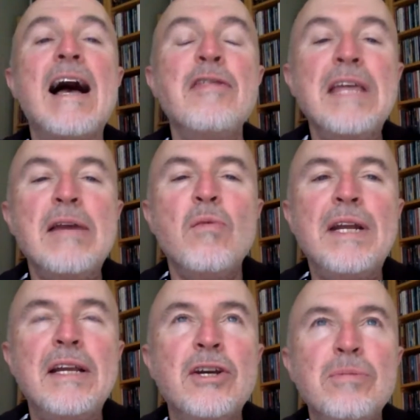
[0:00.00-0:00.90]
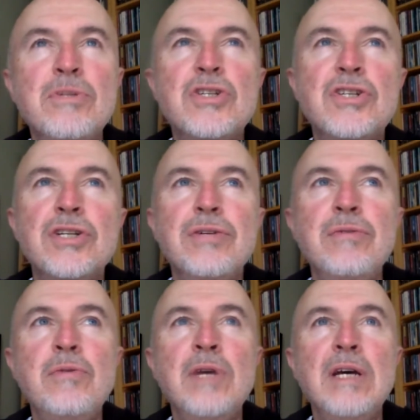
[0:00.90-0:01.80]
I think when it comes
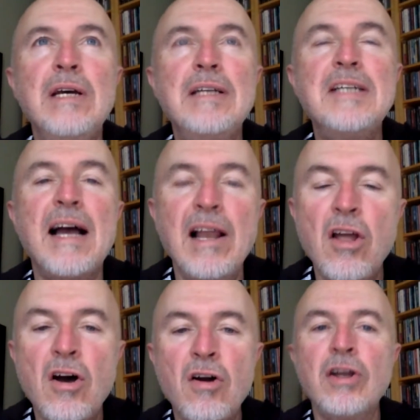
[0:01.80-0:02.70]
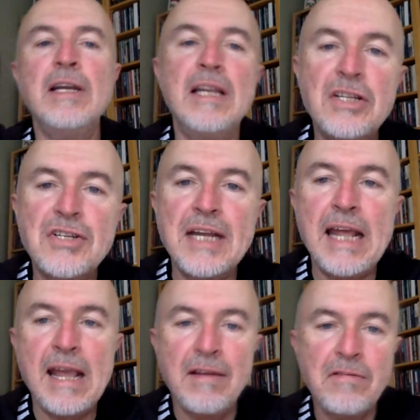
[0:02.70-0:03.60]
to dialogue and
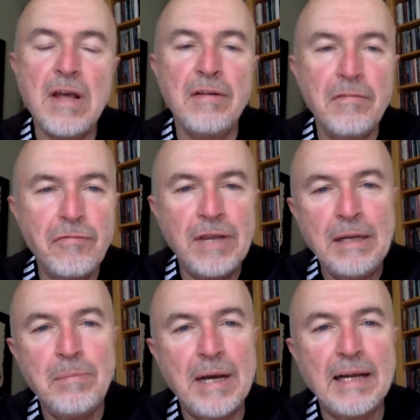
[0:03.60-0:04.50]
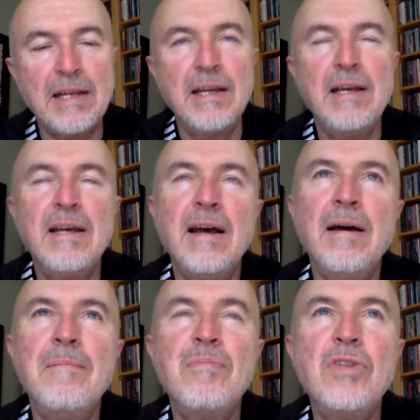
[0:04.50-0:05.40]
listening and feedback,
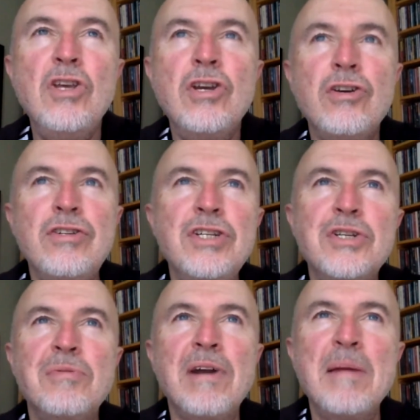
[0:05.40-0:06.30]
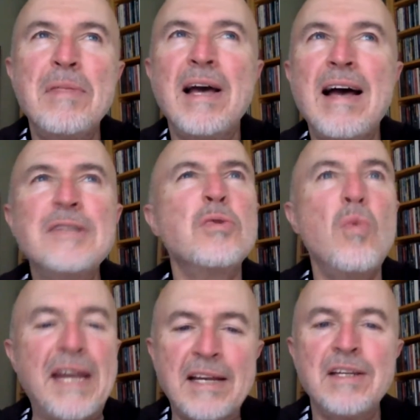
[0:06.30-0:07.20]
you could describe that as a
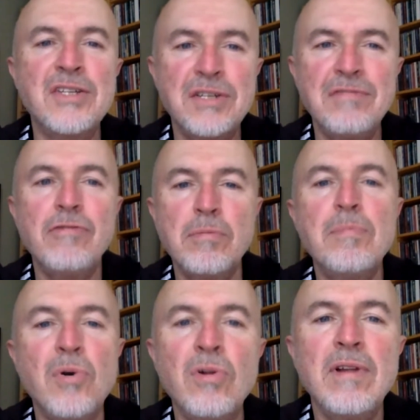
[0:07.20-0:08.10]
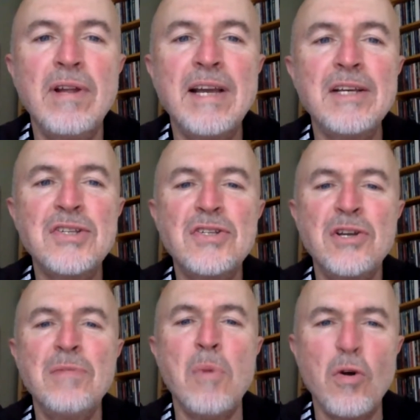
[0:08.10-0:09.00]
weakness in football. I guess,
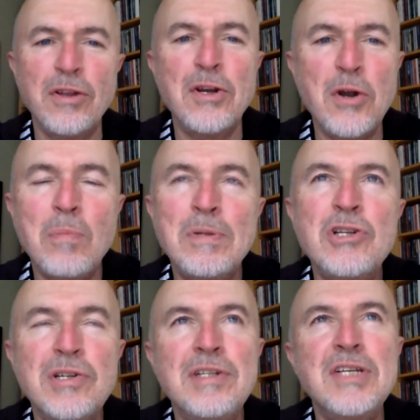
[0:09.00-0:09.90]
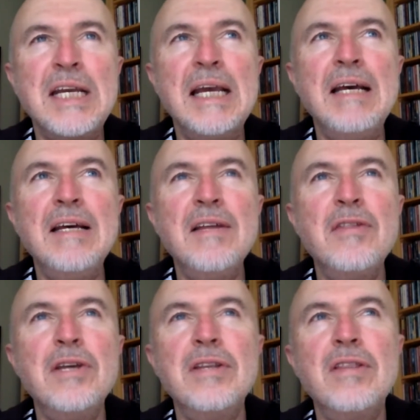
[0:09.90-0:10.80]
more than an opportunity.
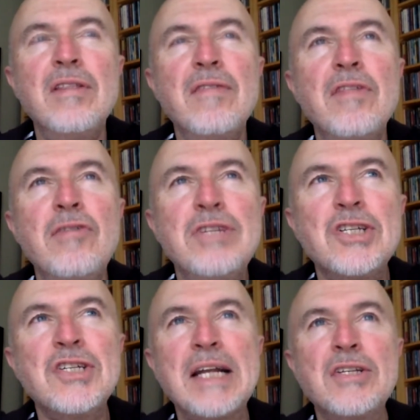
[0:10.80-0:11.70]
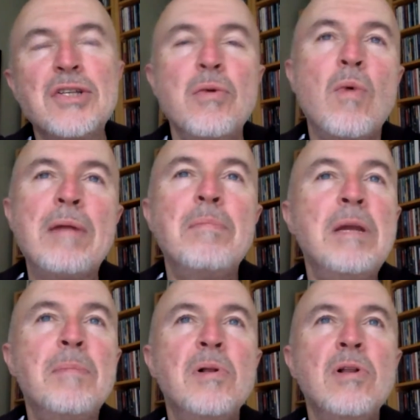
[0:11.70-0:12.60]
That there is a sense that when
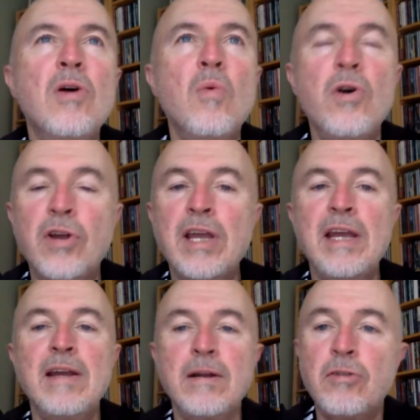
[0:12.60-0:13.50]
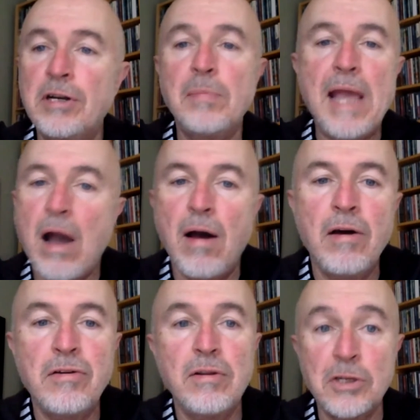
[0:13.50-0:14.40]
people are working incredibly
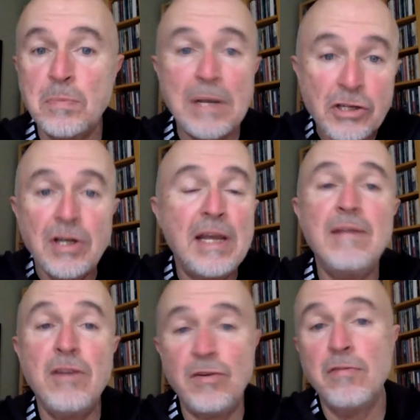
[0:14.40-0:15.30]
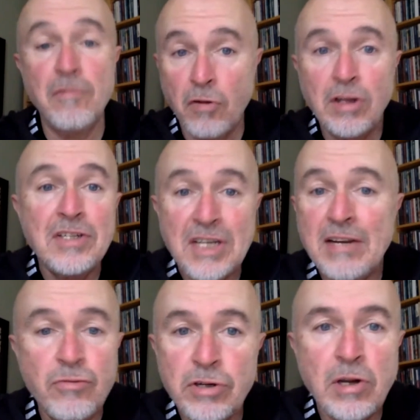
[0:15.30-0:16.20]
hard, especially,
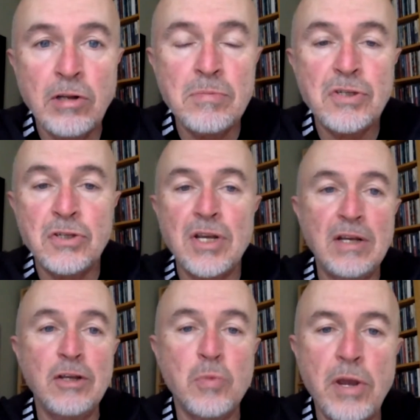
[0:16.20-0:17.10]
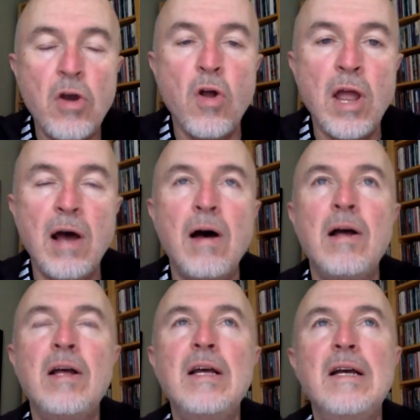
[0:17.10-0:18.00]
volunteer run clubs as we all are,
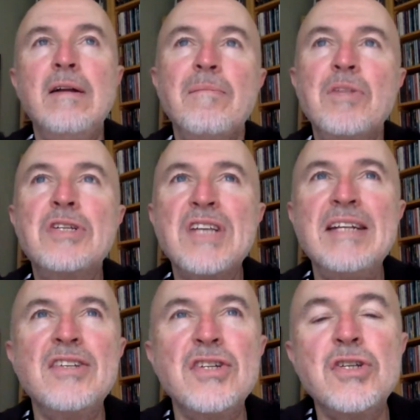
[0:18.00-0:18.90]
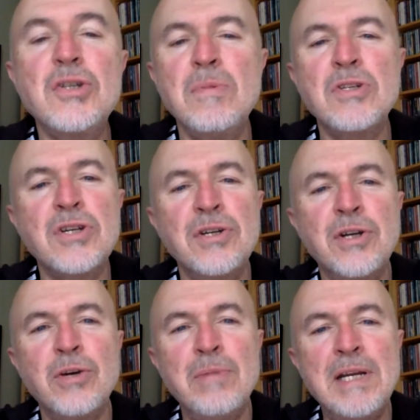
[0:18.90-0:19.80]
the sense that someone's going to
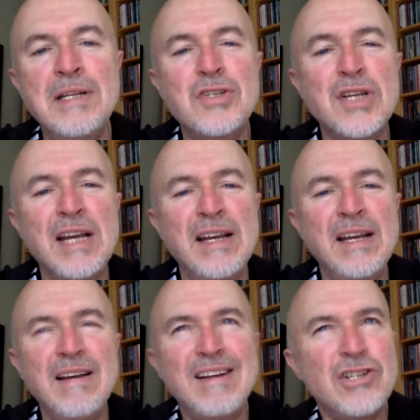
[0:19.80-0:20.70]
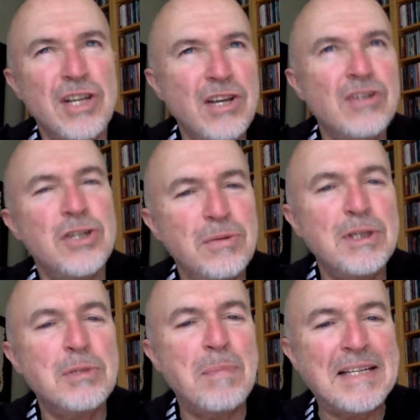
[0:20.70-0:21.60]
come in and say, actually, you could do
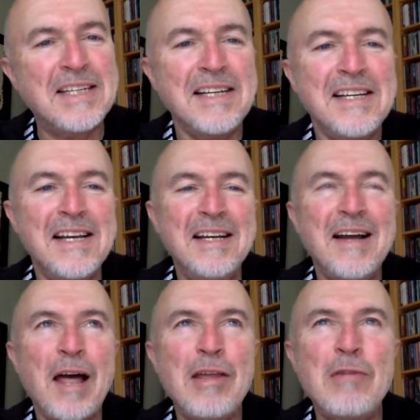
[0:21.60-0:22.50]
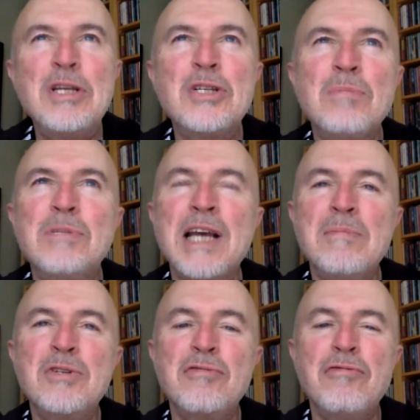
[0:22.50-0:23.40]
this better. I think we
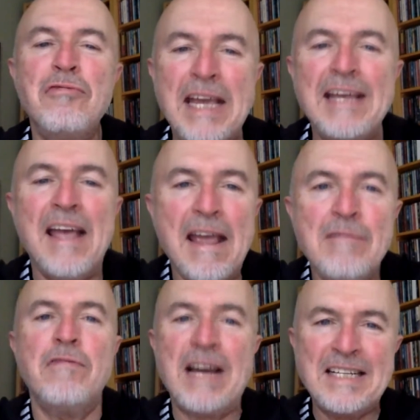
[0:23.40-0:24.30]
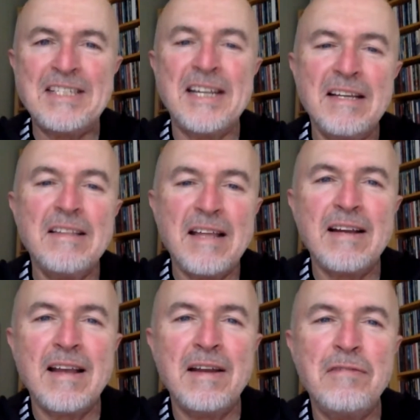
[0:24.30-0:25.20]
sometimes fear inviting
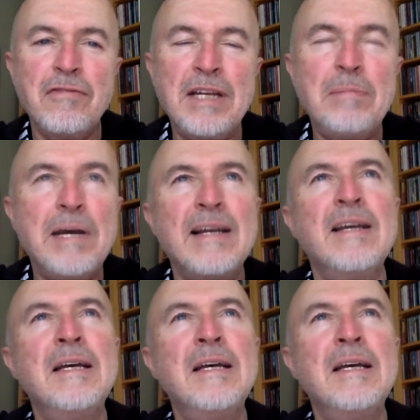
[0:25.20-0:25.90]
that kind of feedback.